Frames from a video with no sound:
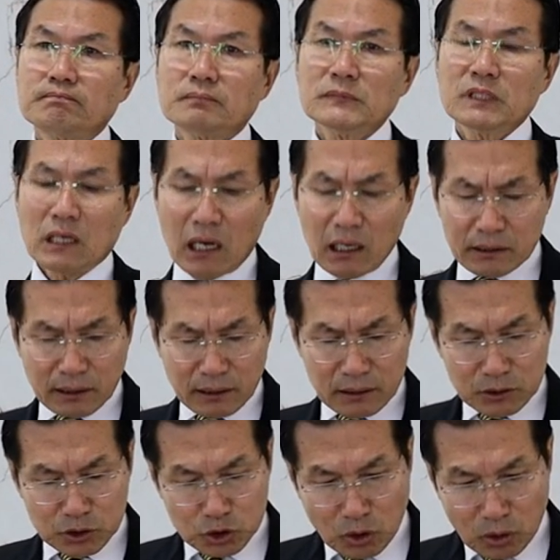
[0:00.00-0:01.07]
Atang
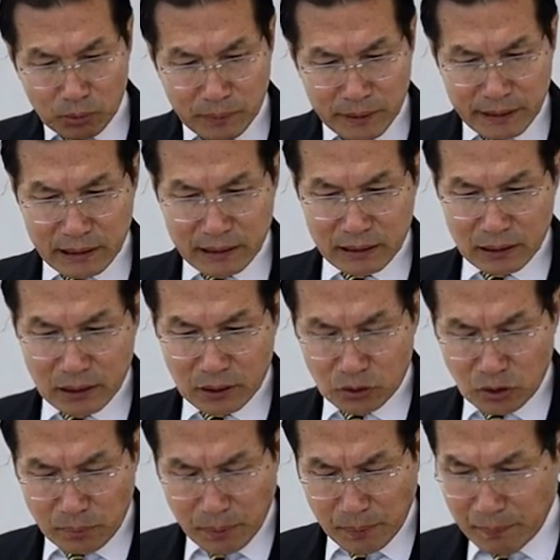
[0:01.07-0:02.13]
John we
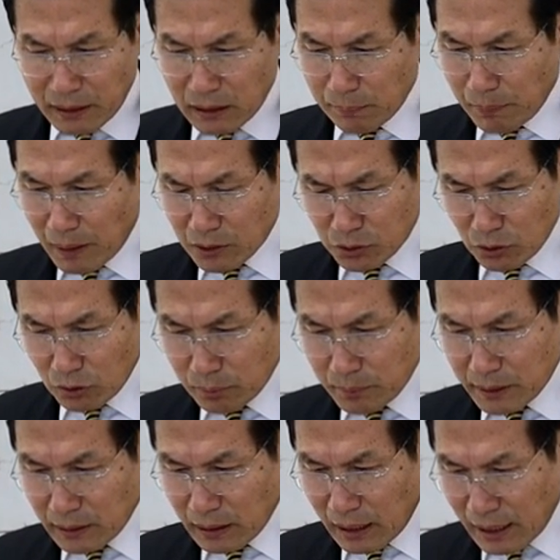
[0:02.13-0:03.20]
determine a pasok make
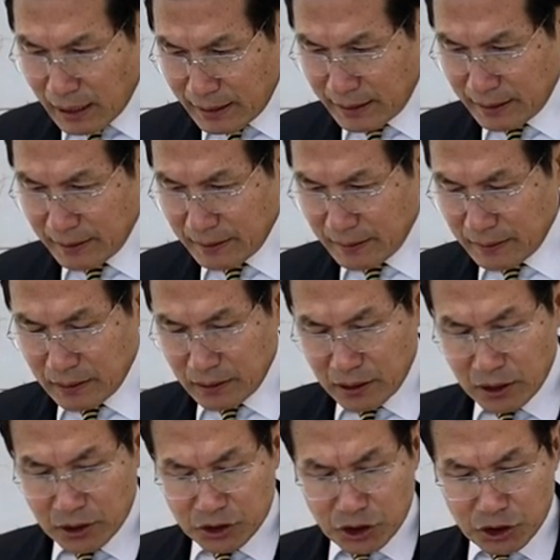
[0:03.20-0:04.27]
a high.
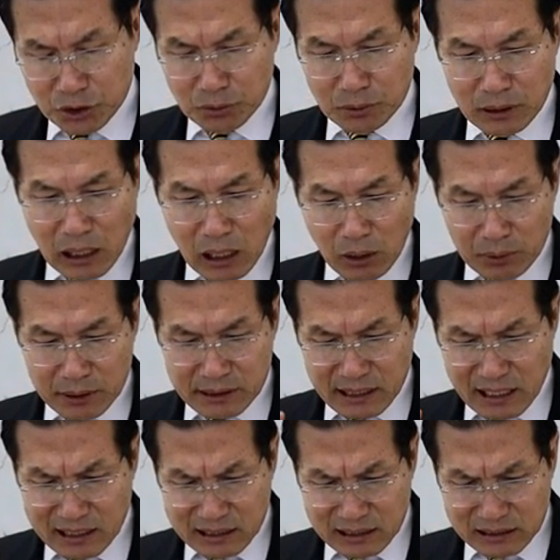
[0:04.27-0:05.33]
Jishuna awe
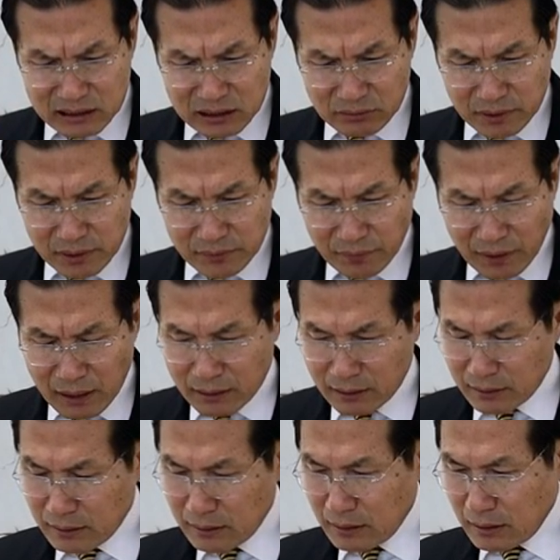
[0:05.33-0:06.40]
sakang to we
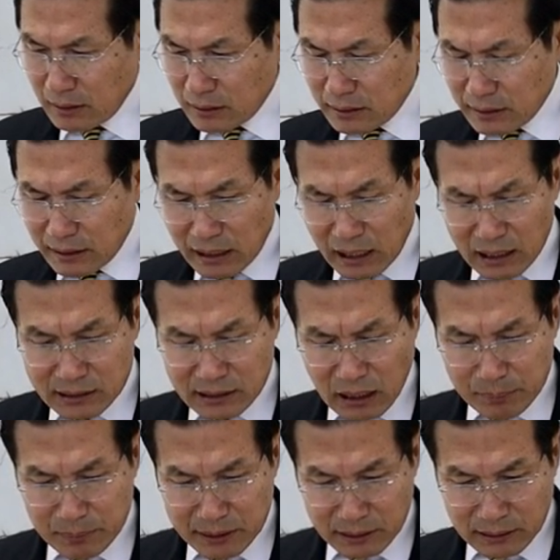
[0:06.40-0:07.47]
wang. Sayasa
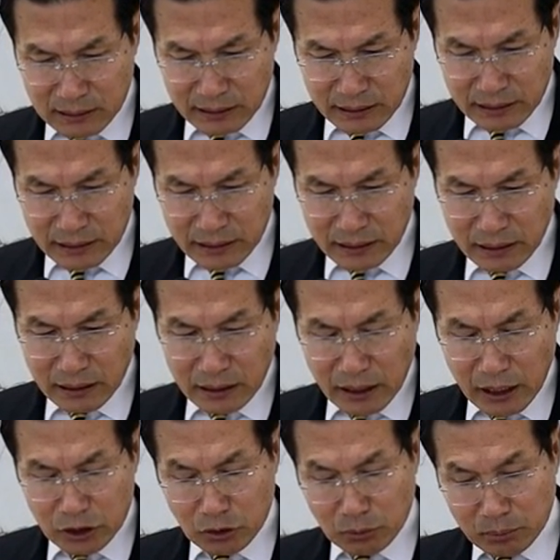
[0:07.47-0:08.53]
medically he
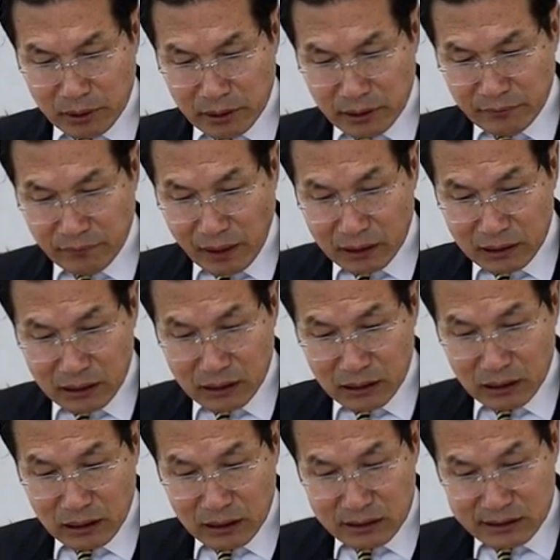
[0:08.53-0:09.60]
itum we wang la
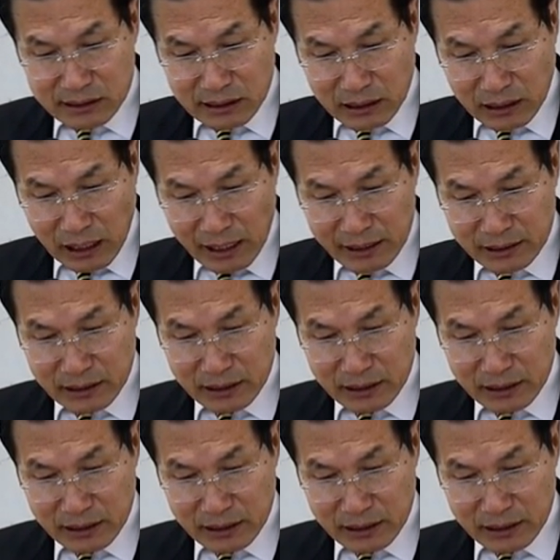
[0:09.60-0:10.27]
sanghaine.